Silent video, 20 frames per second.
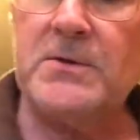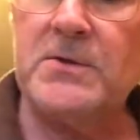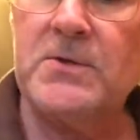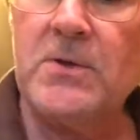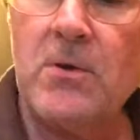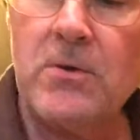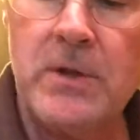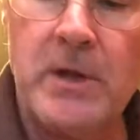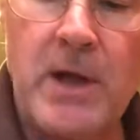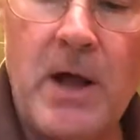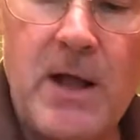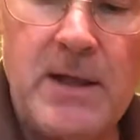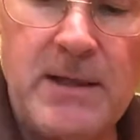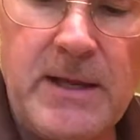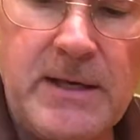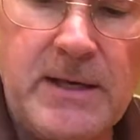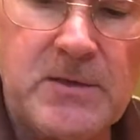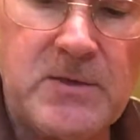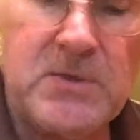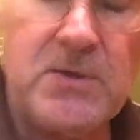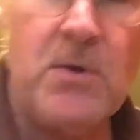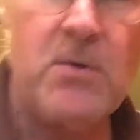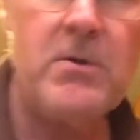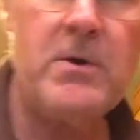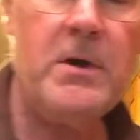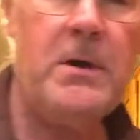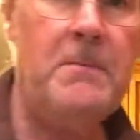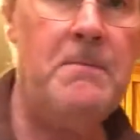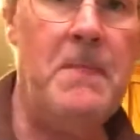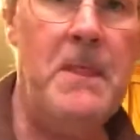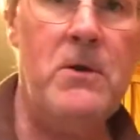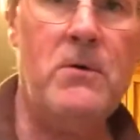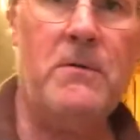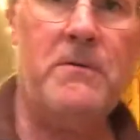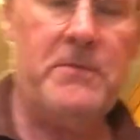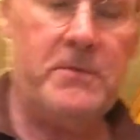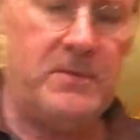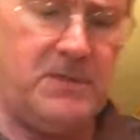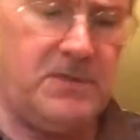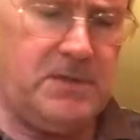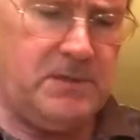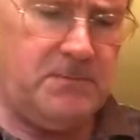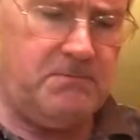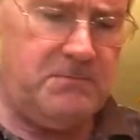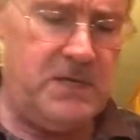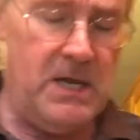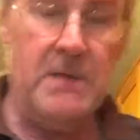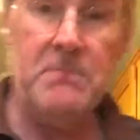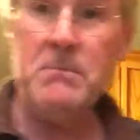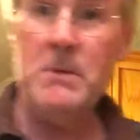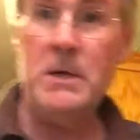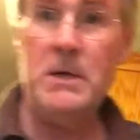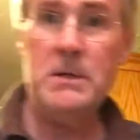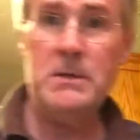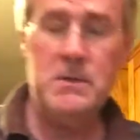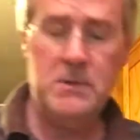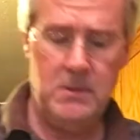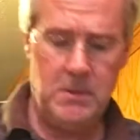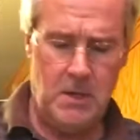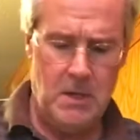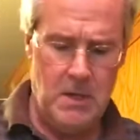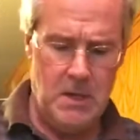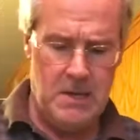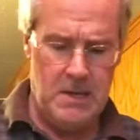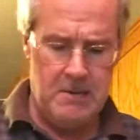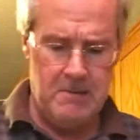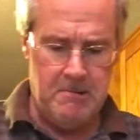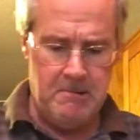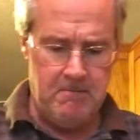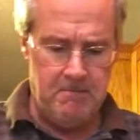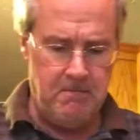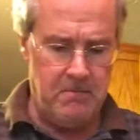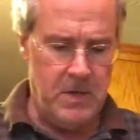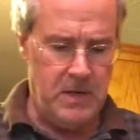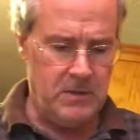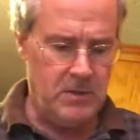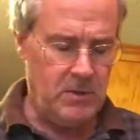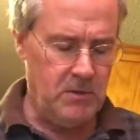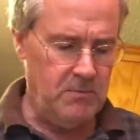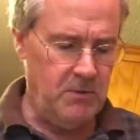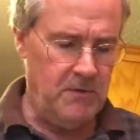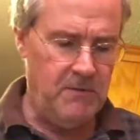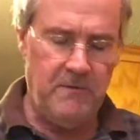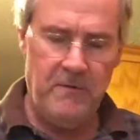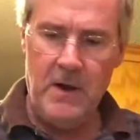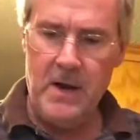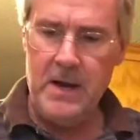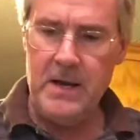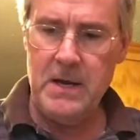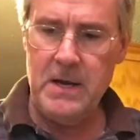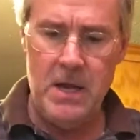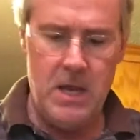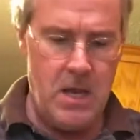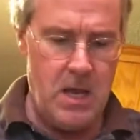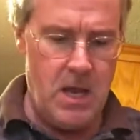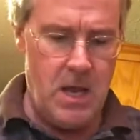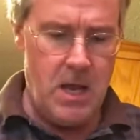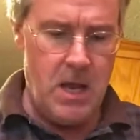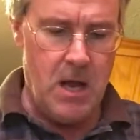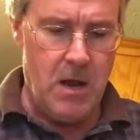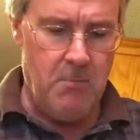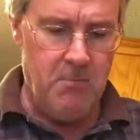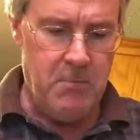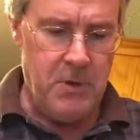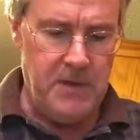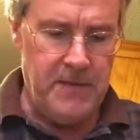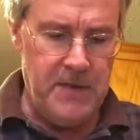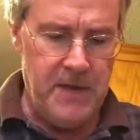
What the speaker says: soaking. I'll let it soak, you know, for 10 minutes. That should be fine. But